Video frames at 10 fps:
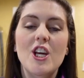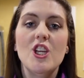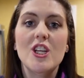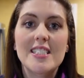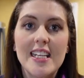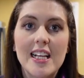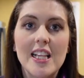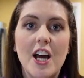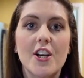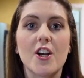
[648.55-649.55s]
you
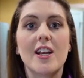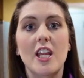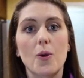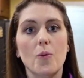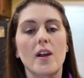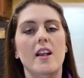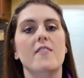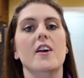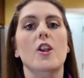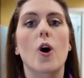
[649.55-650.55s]
declutter, get rid
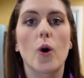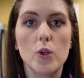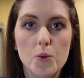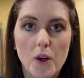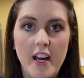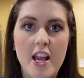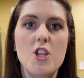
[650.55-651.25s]
of an old one,